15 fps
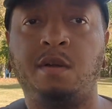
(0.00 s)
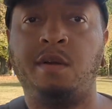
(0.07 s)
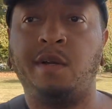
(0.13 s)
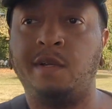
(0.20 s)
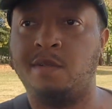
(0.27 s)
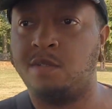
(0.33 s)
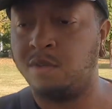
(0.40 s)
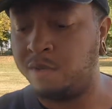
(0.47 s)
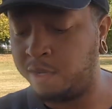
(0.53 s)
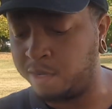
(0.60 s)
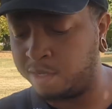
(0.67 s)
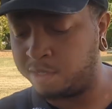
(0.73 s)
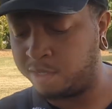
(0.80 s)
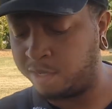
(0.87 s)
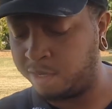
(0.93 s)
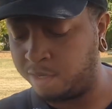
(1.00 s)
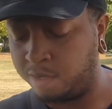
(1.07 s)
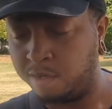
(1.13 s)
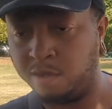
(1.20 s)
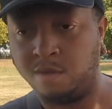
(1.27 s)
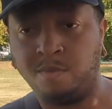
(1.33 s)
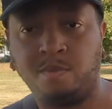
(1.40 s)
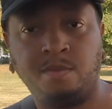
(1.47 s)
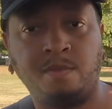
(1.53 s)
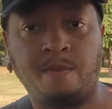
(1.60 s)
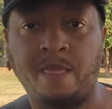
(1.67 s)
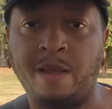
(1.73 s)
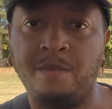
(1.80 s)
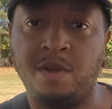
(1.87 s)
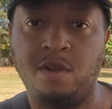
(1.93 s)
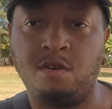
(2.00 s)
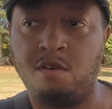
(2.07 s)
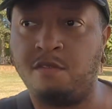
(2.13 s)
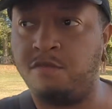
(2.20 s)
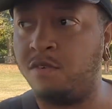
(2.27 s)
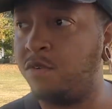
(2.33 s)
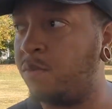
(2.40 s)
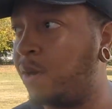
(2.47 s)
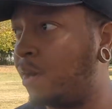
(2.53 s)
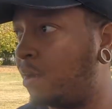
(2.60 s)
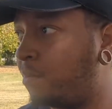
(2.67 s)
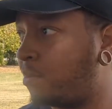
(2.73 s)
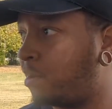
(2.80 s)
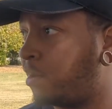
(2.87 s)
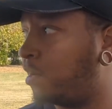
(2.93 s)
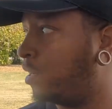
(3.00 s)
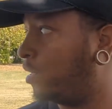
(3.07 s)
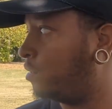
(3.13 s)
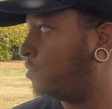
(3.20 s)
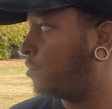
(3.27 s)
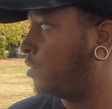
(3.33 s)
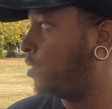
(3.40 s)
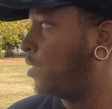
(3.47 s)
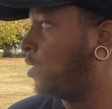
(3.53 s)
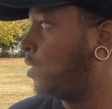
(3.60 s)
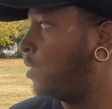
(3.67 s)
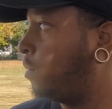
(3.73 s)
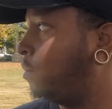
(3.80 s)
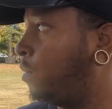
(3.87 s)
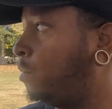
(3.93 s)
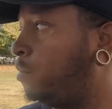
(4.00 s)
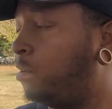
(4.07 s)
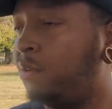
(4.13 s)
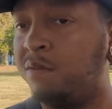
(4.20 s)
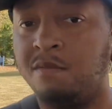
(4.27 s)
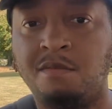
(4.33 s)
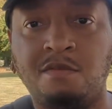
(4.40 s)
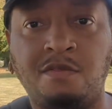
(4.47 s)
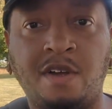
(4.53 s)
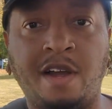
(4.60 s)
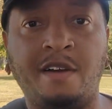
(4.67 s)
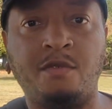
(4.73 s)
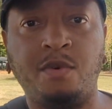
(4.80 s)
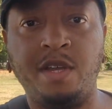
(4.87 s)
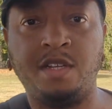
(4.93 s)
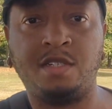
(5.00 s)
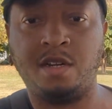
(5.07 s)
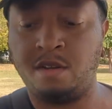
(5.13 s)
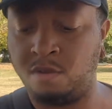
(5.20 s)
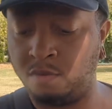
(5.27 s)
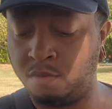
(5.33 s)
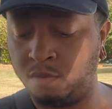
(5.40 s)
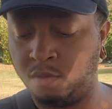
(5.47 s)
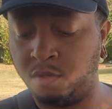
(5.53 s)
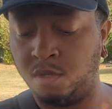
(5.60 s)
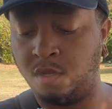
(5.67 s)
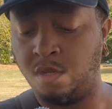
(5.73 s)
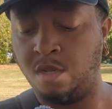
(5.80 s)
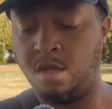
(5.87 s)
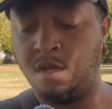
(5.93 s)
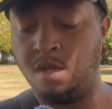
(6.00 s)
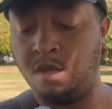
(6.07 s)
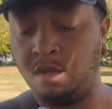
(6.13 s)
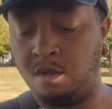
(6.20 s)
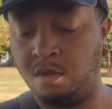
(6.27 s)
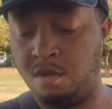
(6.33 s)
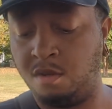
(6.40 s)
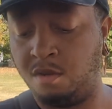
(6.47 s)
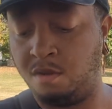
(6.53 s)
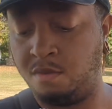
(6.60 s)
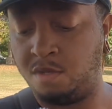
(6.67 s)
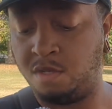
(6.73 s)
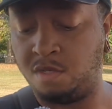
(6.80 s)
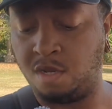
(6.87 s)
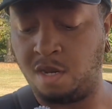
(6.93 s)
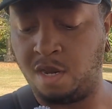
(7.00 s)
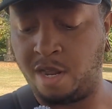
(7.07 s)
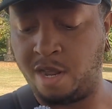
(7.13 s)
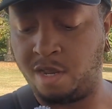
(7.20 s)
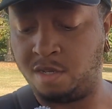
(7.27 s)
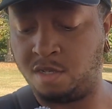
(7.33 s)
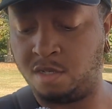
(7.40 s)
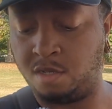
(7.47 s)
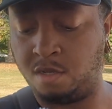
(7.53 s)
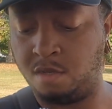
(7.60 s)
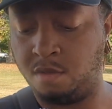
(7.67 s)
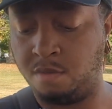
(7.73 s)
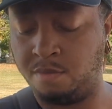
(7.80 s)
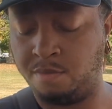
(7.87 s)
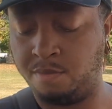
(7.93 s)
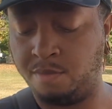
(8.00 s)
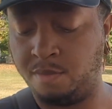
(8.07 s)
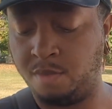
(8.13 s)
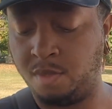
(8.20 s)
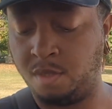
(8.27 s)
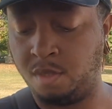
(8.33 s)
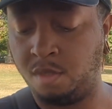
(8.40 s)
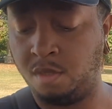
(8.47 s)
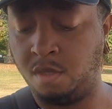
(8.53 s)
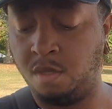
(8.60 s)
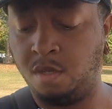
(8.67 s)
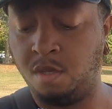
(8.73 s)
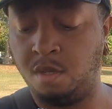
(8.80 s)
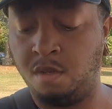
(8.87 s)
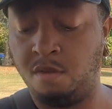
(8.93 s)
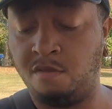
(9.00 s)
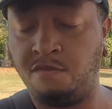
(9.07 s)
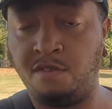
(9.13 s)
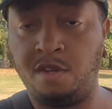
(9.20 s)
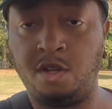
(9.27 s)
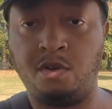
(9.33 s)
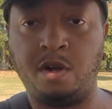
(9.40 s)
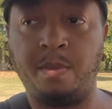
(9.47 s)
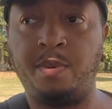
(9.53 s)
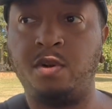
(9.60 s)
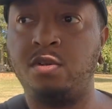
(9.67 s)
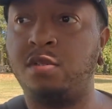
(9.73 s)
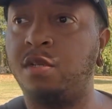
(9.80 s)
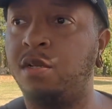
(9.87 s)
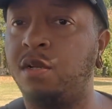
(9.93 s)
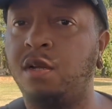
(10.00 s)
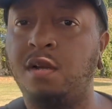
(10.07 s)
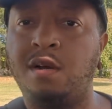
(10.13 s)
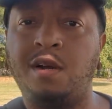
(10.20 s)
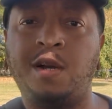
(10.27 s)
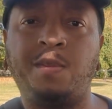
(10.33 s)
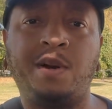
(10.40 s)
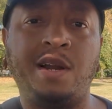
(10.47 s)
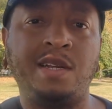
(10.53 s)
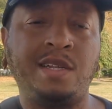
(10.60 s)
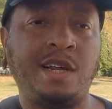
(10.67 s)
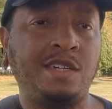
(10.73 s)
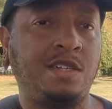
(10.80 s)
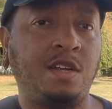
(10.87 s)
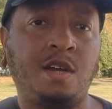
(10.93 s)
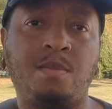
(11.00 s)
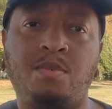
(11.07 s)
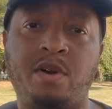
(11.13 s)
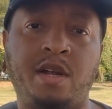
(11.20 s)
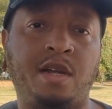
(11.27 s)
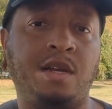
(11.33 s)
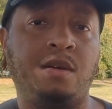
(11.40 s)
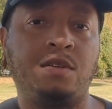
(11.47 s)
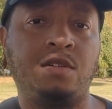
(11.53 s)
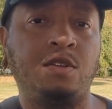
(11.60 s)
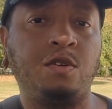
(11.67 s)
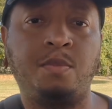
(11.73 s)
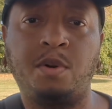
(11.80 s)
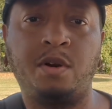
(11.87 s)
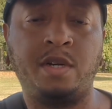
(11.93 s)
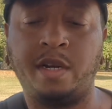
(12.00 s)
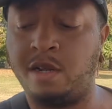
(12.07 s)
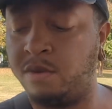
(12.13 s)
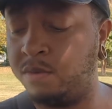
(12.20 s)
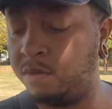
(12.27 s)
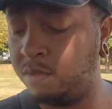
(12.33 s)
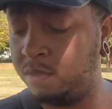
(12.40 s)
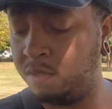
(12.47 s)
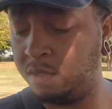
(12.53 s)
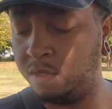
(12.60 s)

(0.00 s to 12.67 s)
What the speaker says: All right, so like I said, I've been going for a while, probably maybe 5 weeks now, since the last video I posted. Honestly, I just took a break. I was a little burnt out,